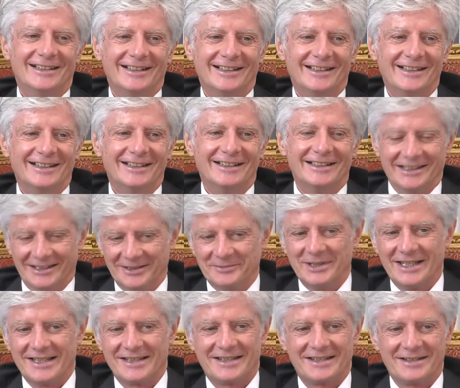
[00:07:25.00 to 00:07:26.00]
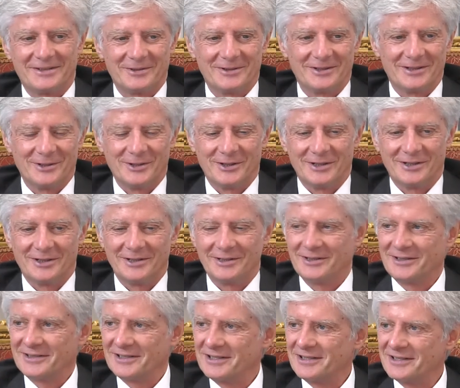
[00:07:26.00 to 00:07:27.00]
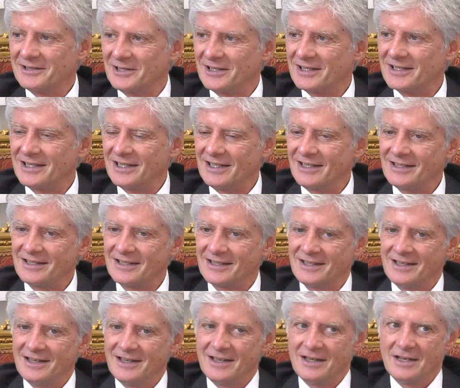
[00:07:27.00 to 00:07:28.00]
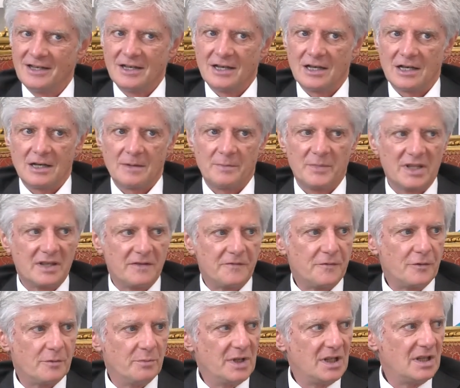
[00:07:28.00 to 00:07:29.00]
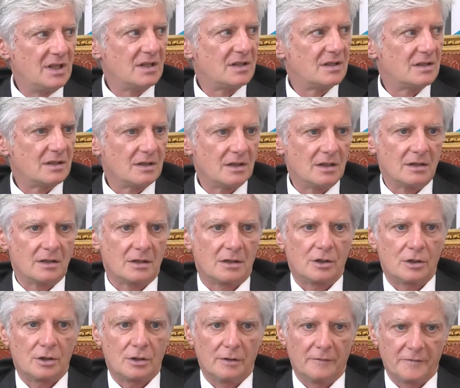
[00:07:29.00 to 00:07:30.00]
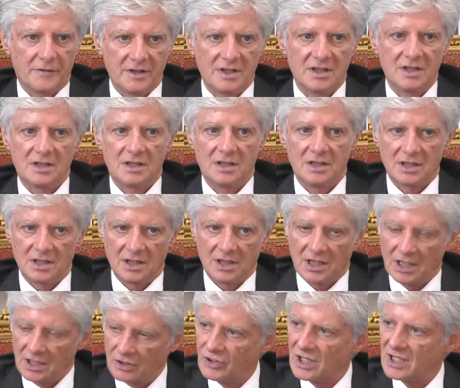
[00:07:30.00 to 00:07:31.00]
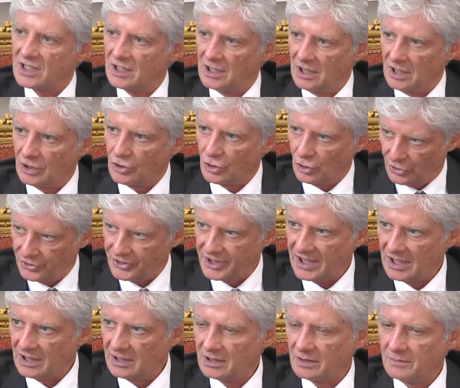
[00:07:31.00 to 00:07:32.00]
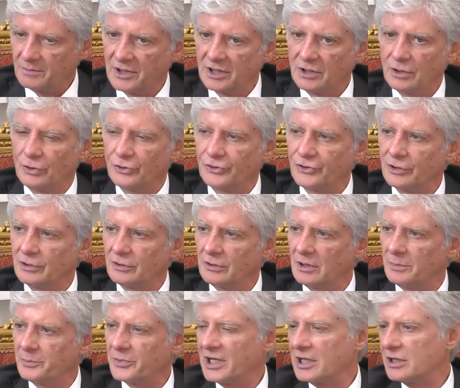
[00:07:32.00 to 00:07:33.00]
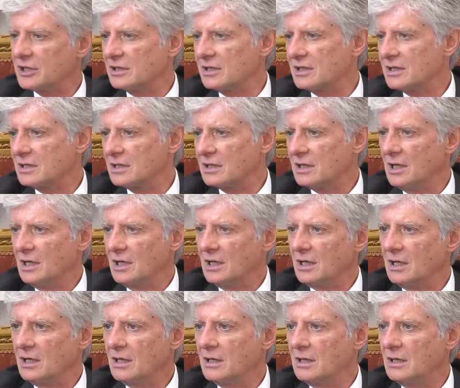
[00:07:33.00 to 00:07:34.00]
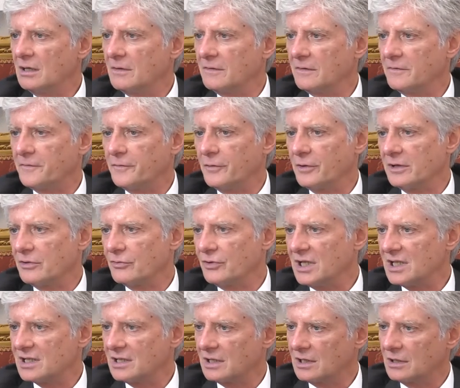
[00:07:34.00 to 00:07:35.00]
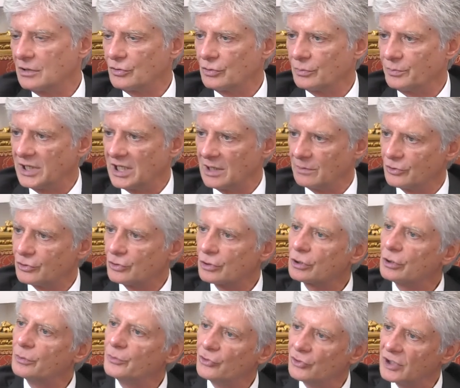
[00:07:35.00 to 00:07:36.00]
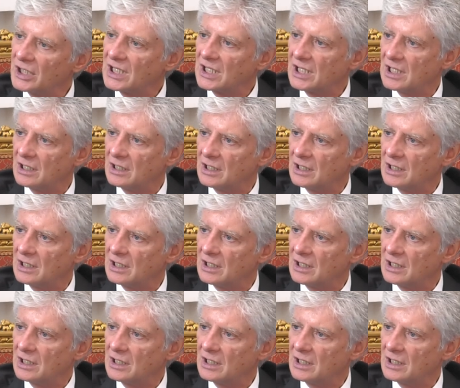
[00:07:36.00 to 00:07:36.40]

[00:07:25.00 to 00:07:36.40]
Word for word: uh, in the best uh, uh sense uh, but for me, this uh, conference is, is, interesting in content, but also uh, precious in, uh, for the reason to be able to communicate